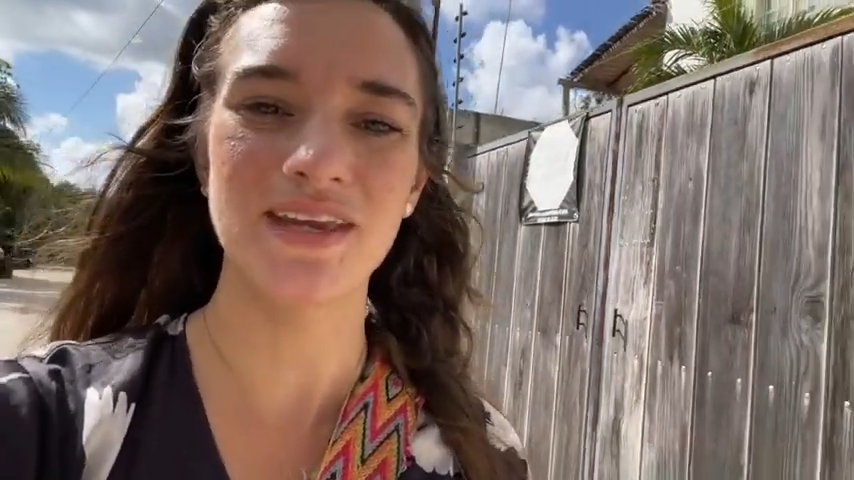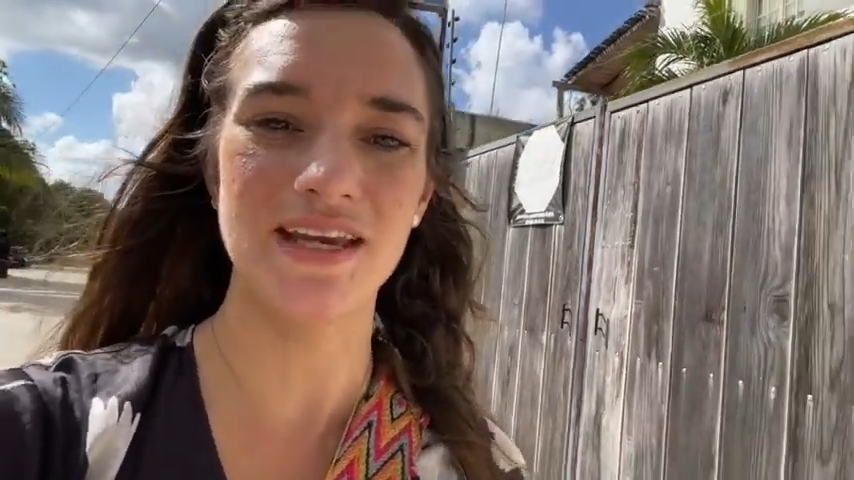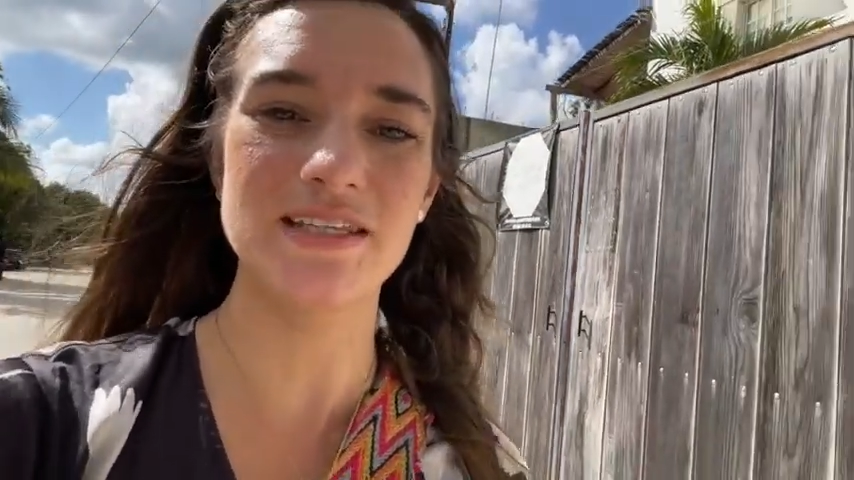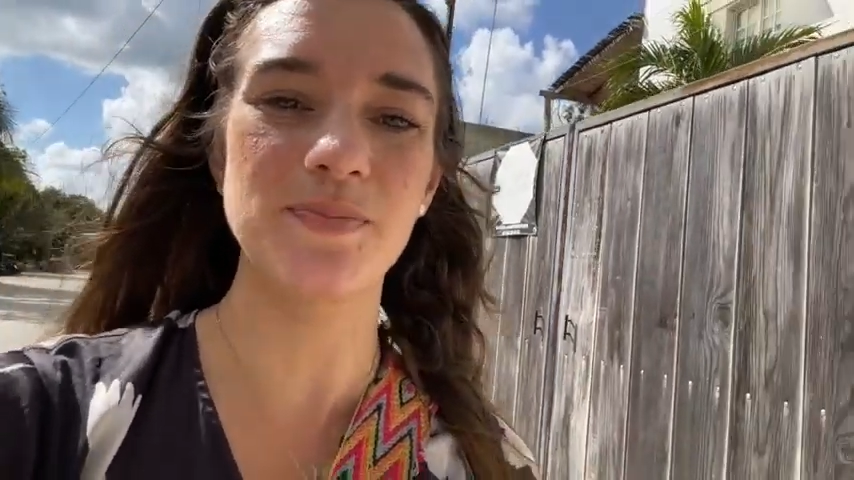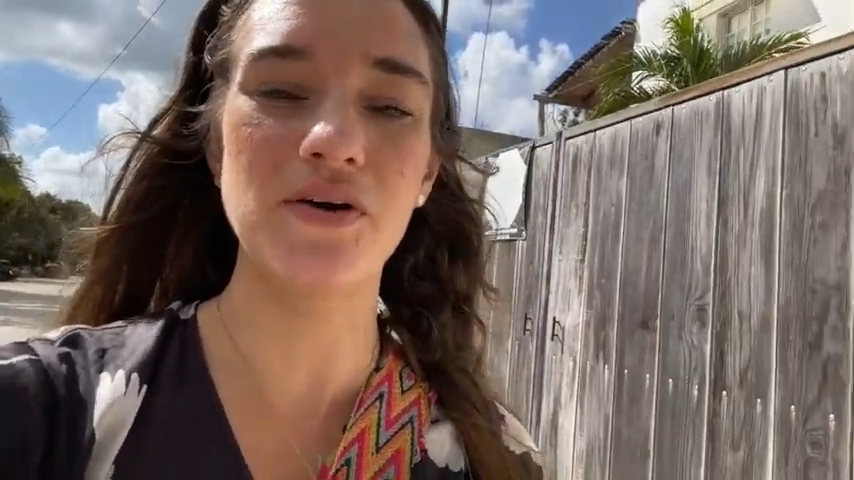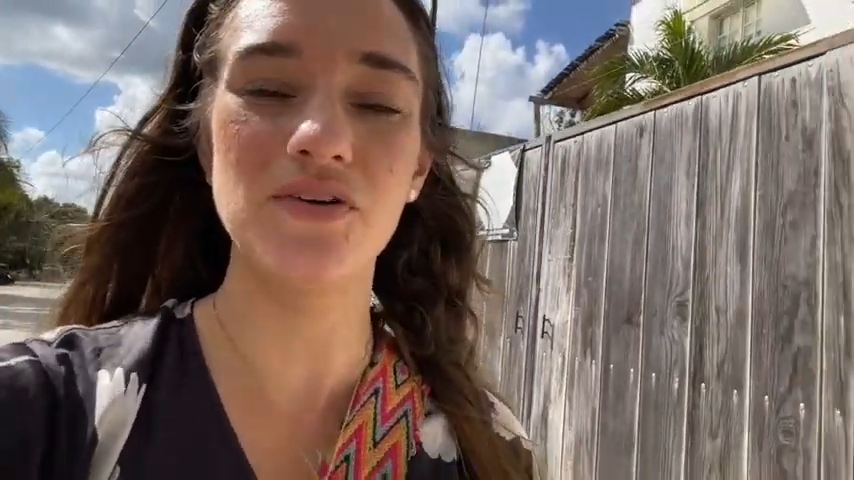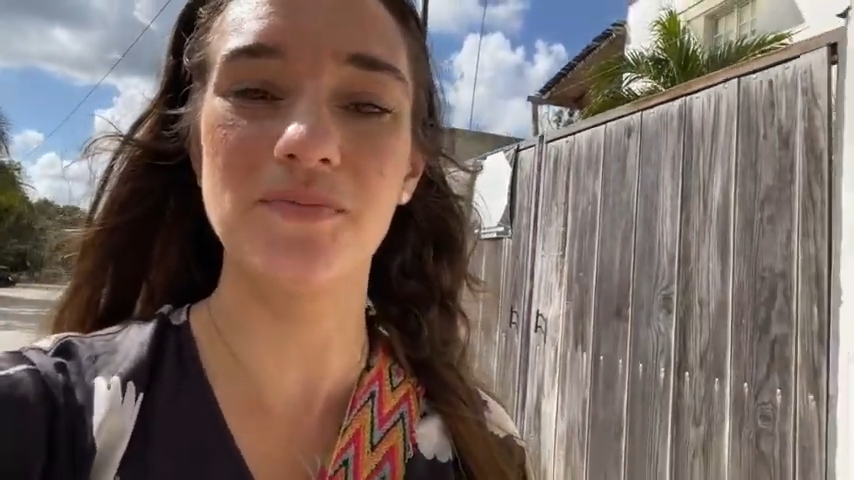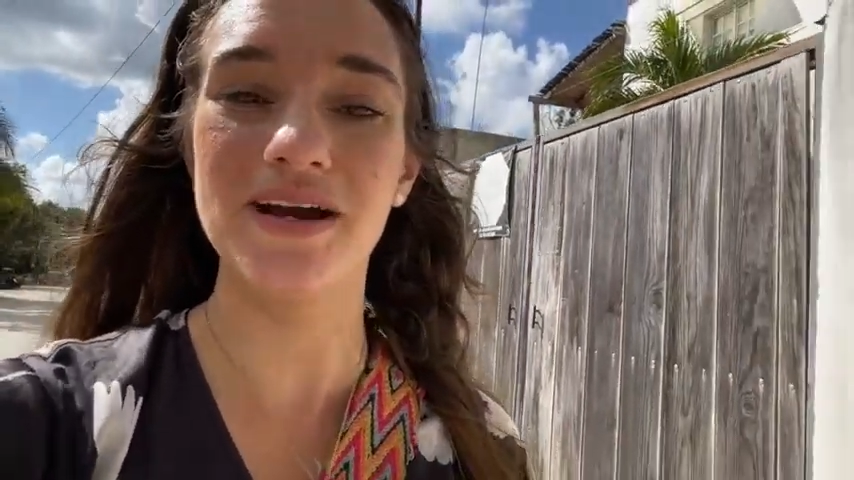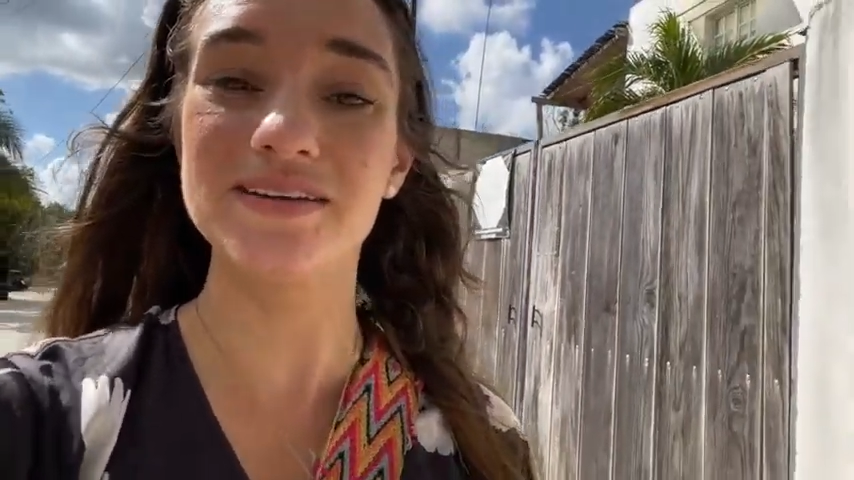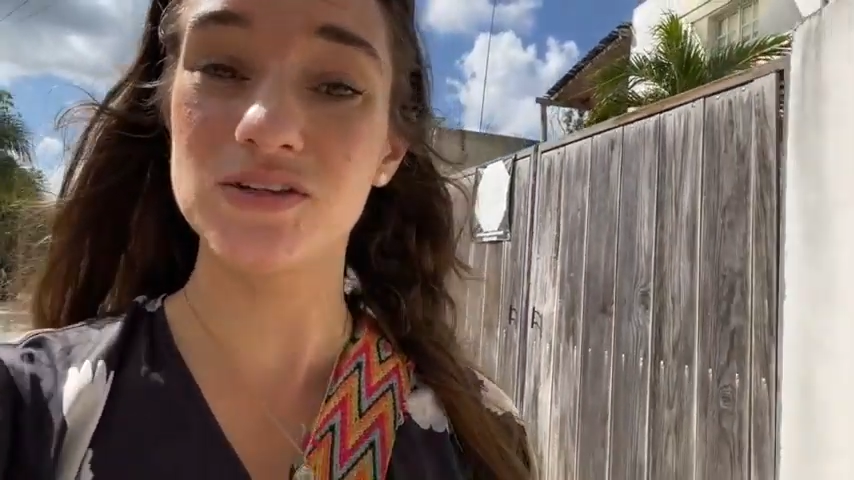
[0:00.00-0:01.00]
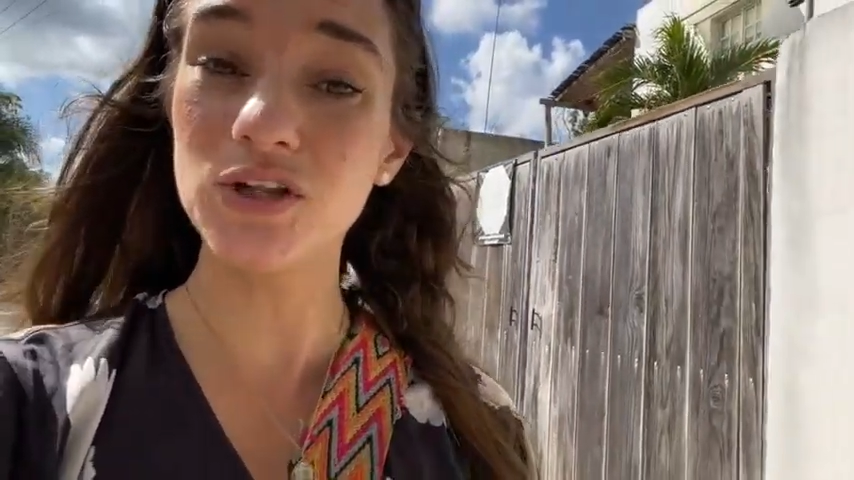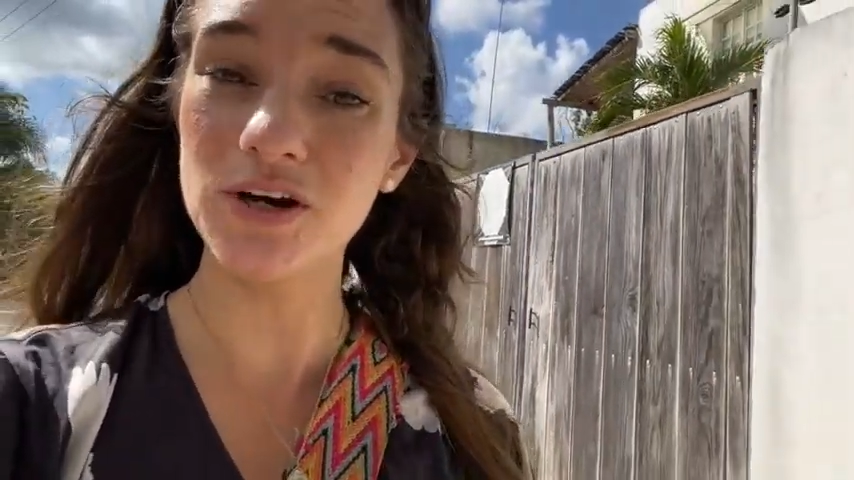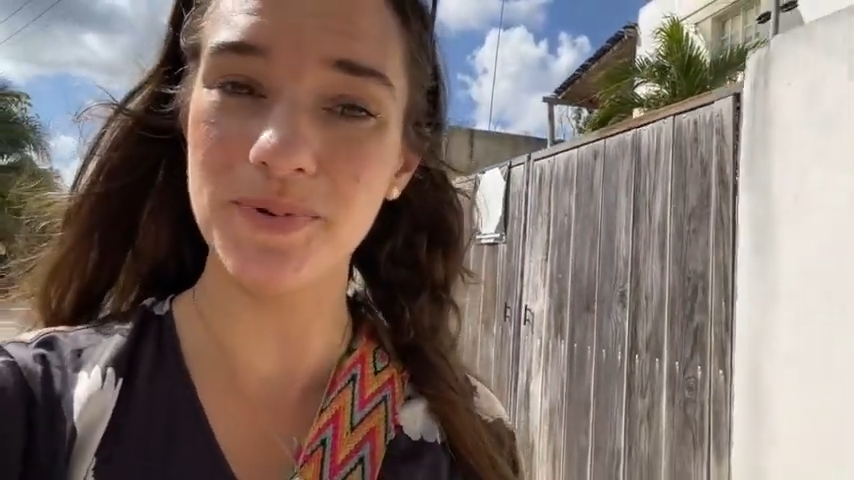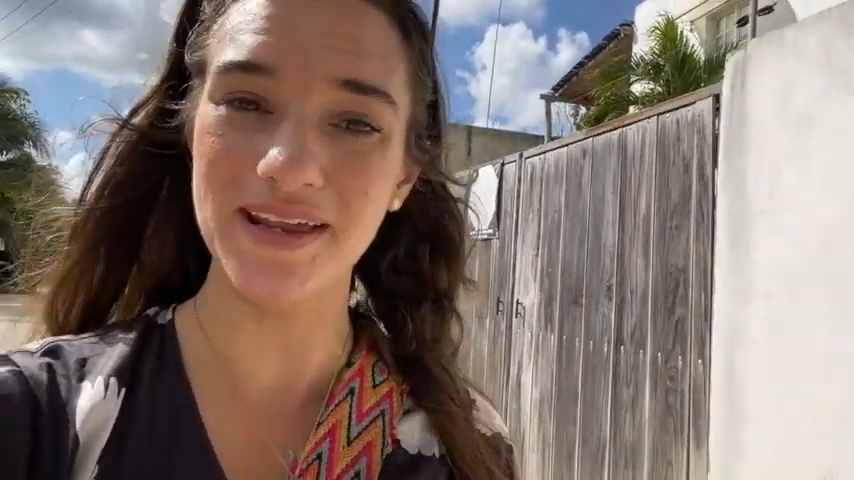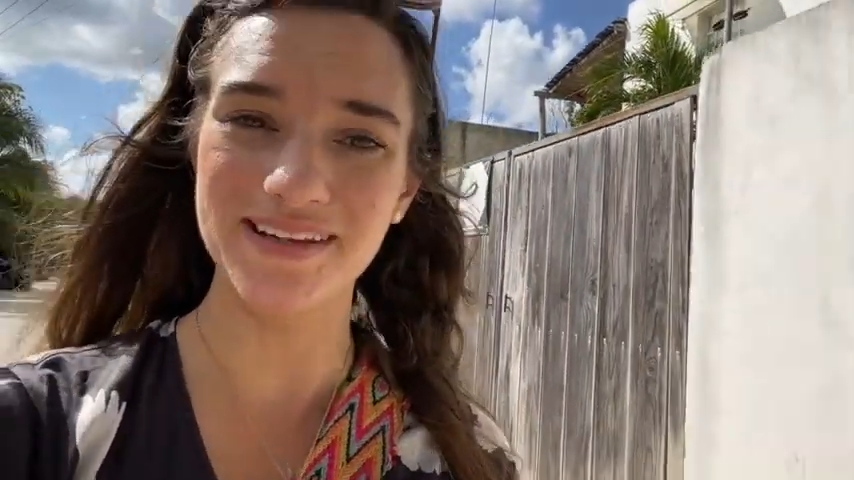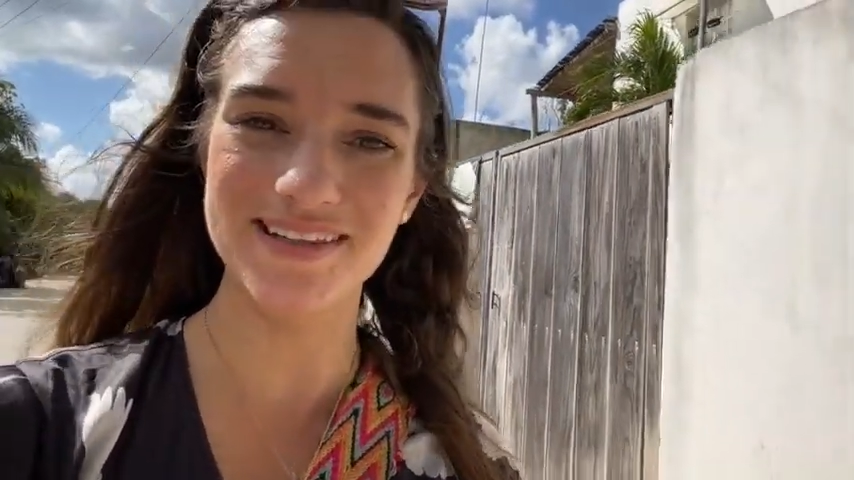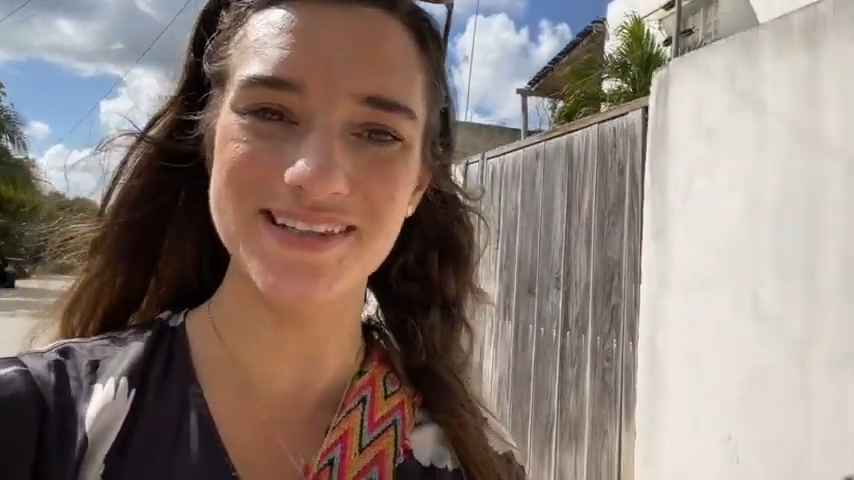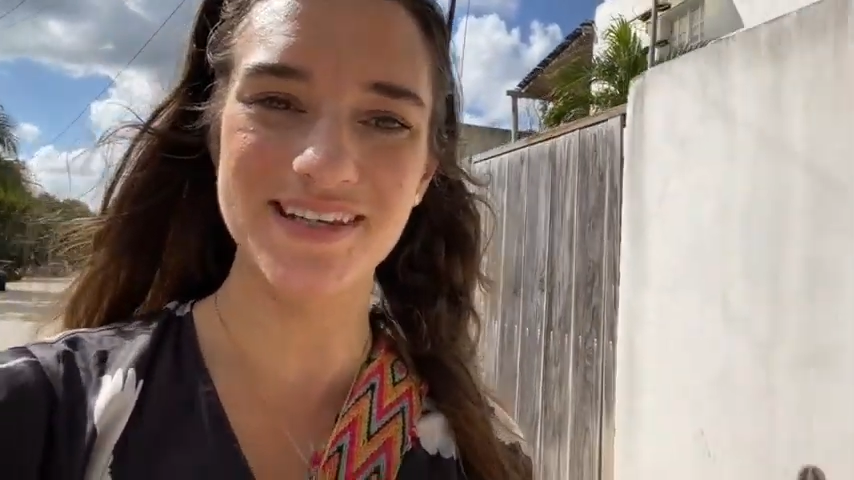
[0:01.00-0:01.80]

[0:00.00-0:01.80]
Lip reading: it's powered by solar panels,